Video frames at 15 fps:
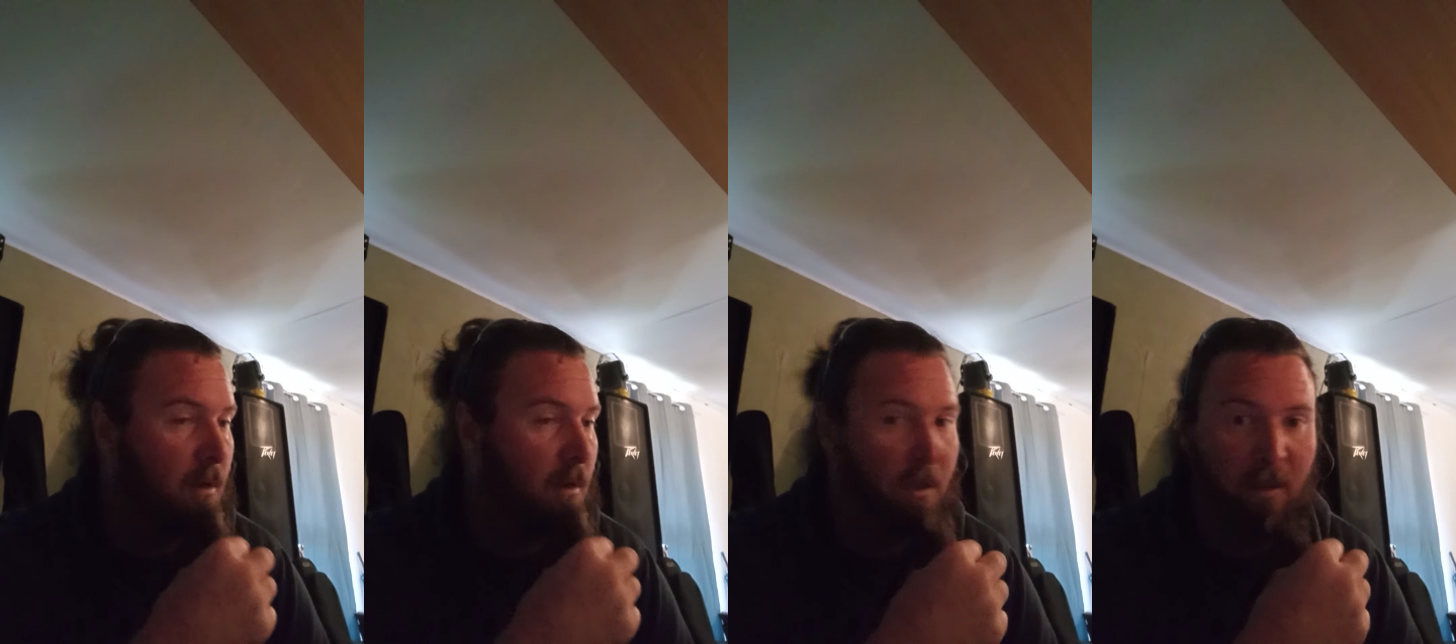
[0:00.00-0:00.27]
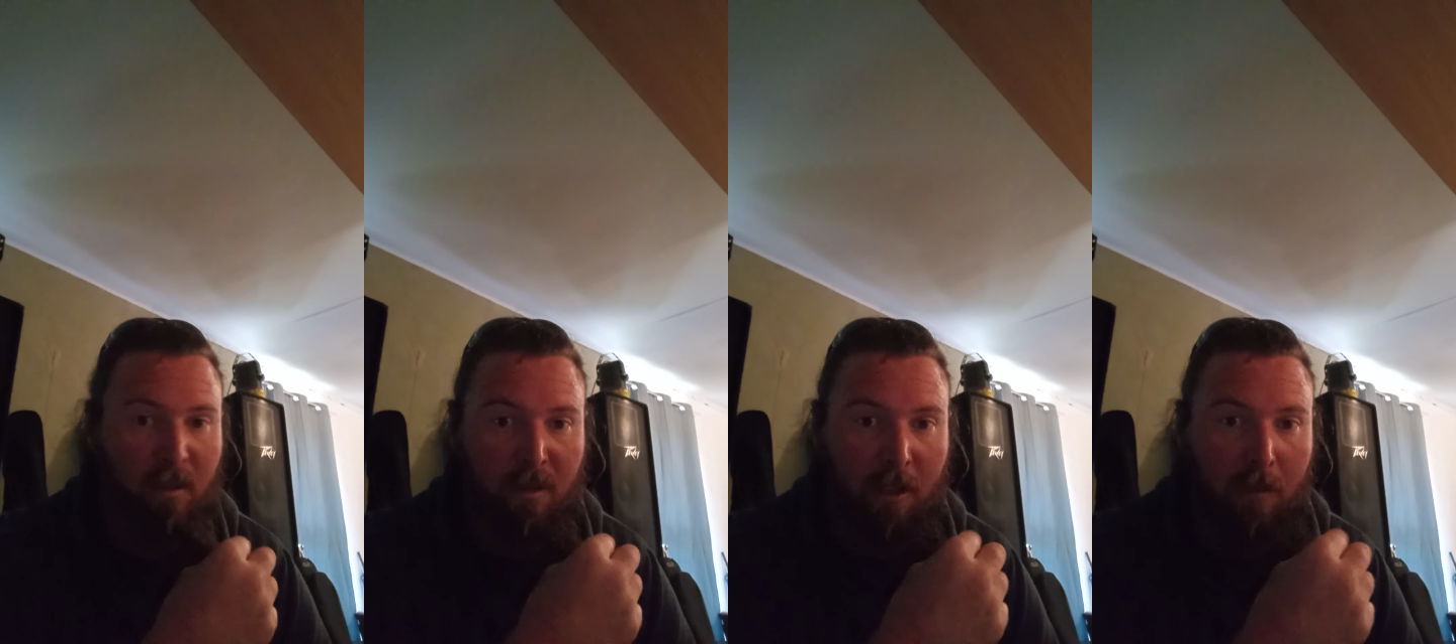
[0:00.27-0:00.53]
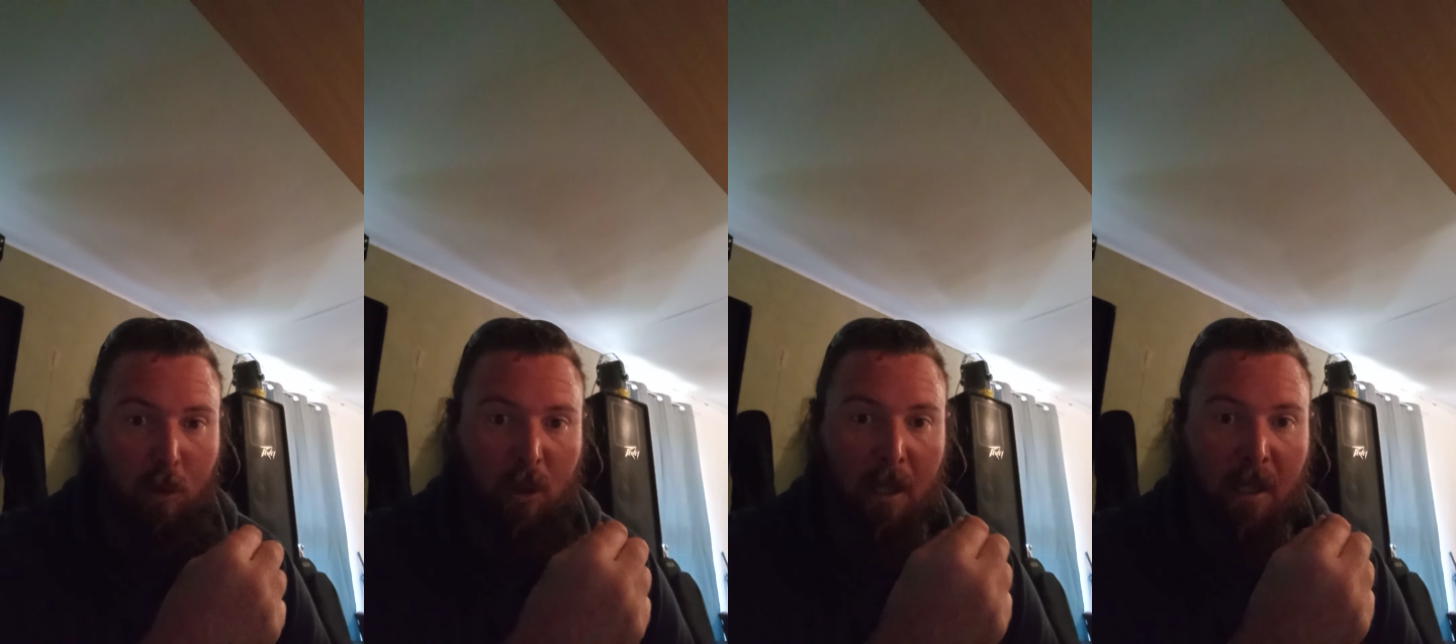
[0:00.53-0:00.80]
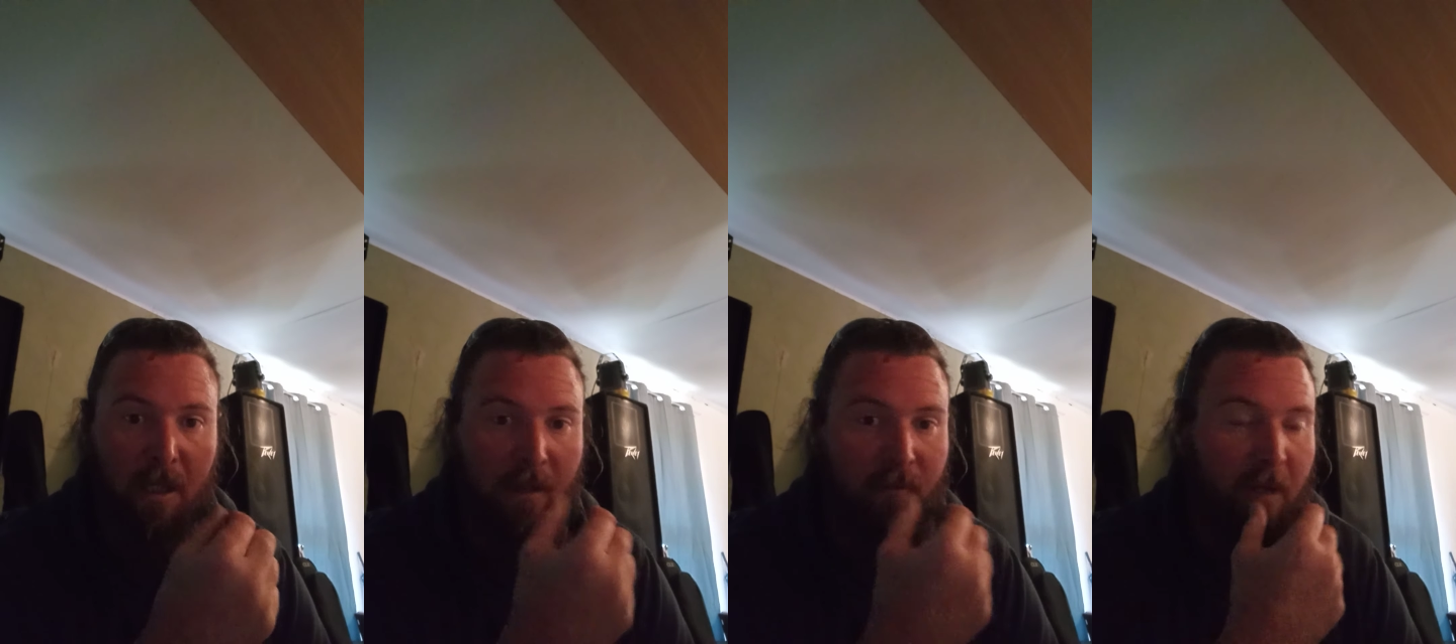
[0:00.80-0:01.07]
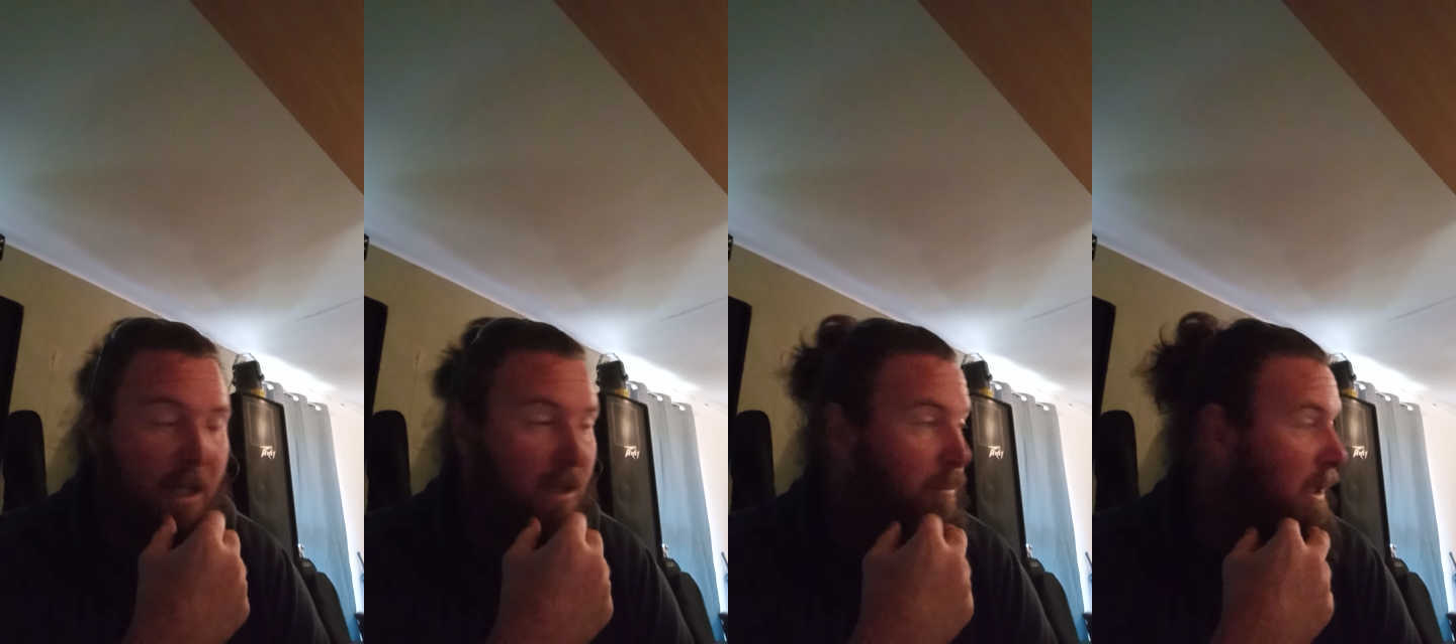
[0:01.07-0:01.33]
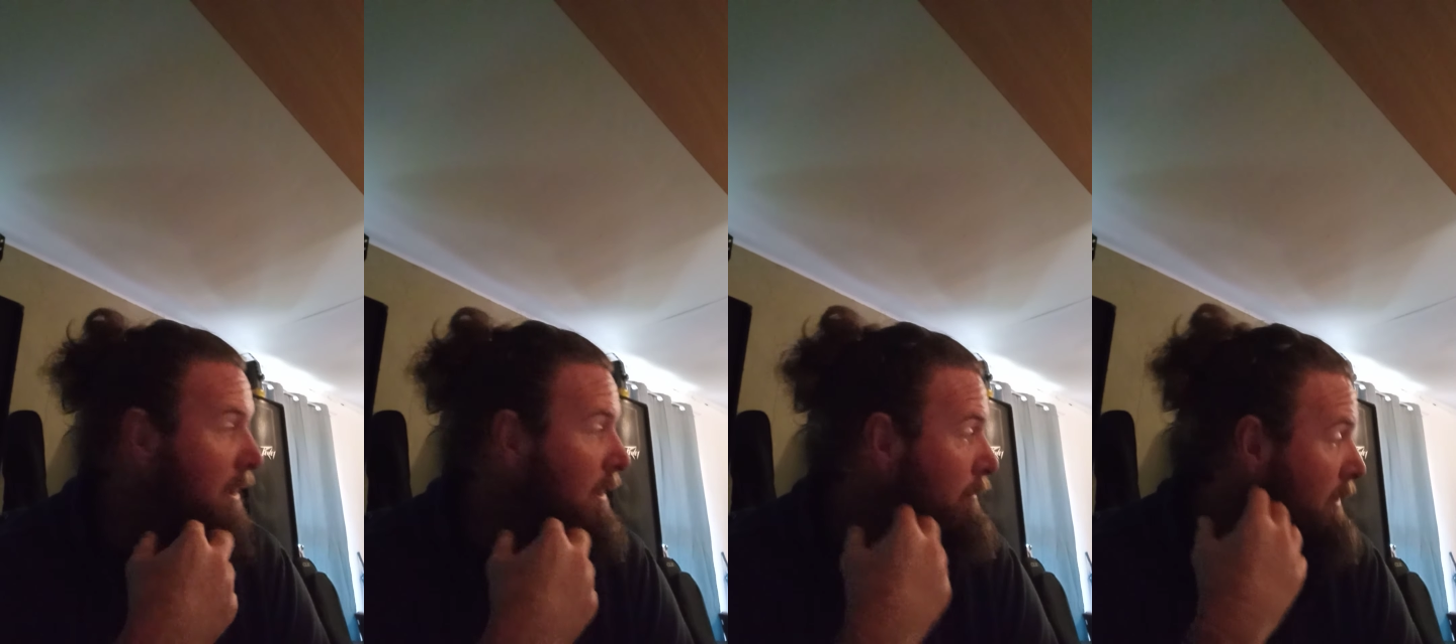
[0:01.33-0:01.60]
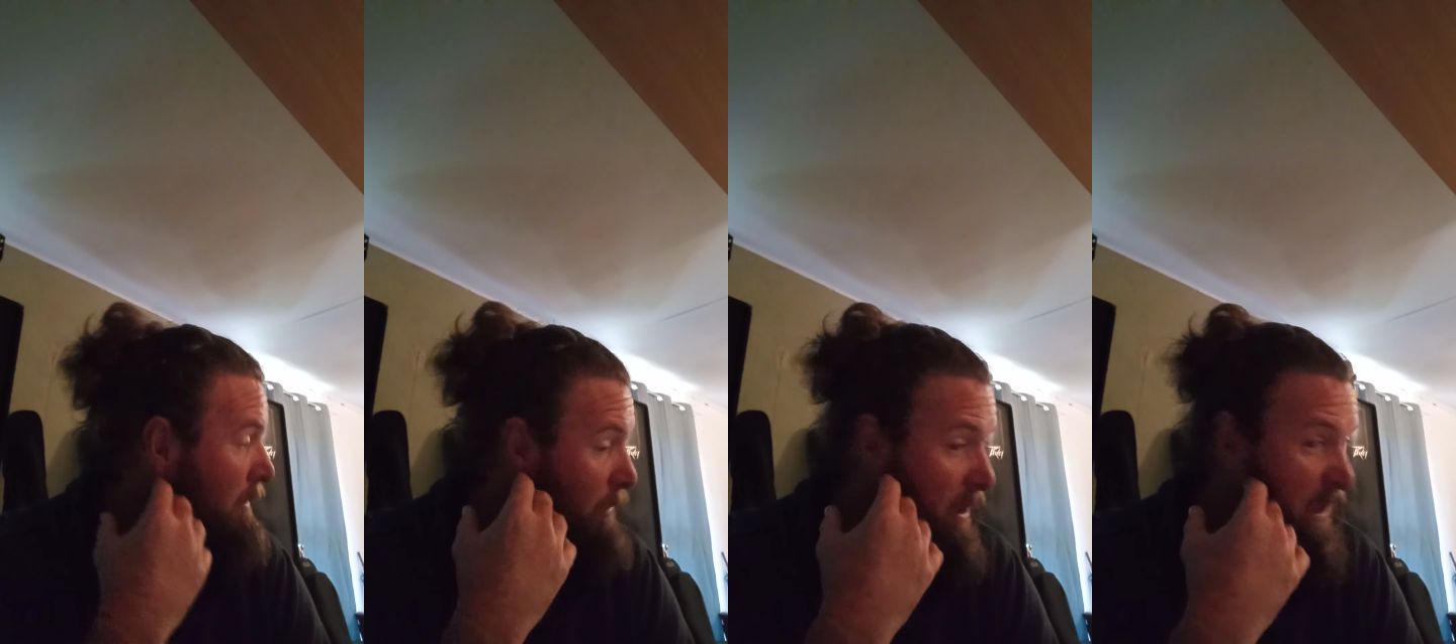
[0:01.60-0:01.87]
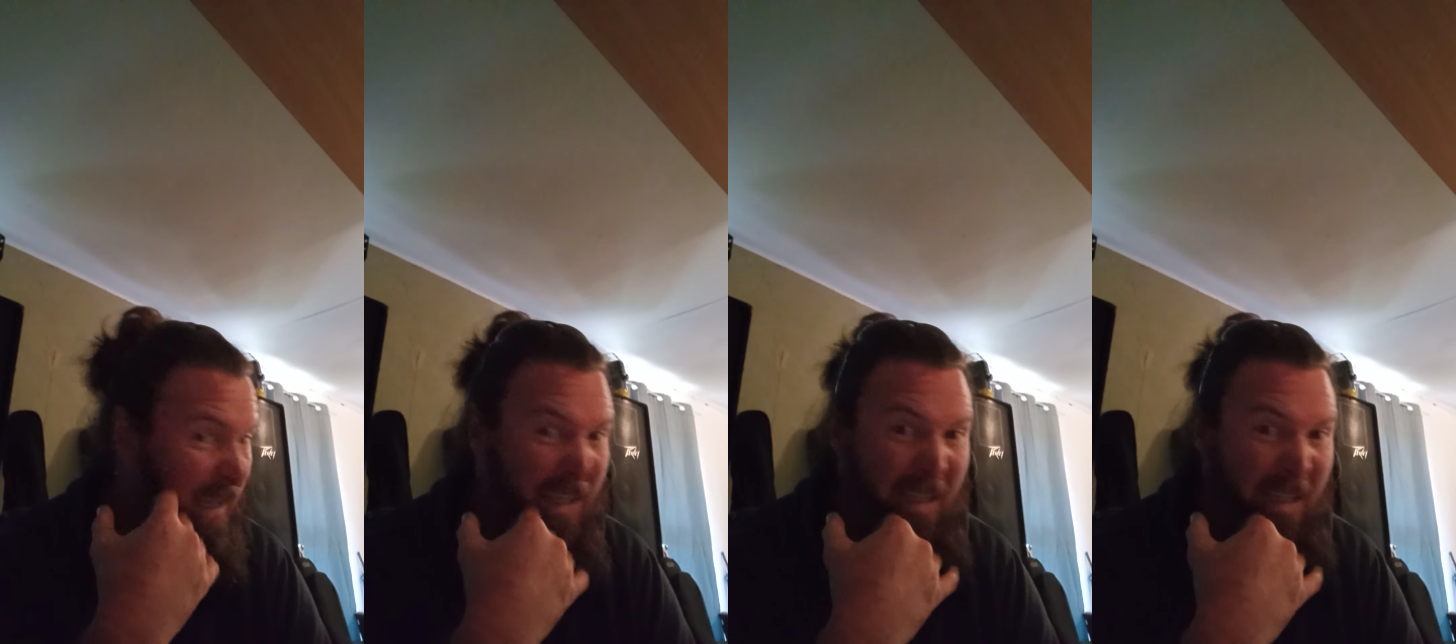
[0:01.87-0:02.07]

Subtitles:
that's a Seymour Duncan Invader pickup in my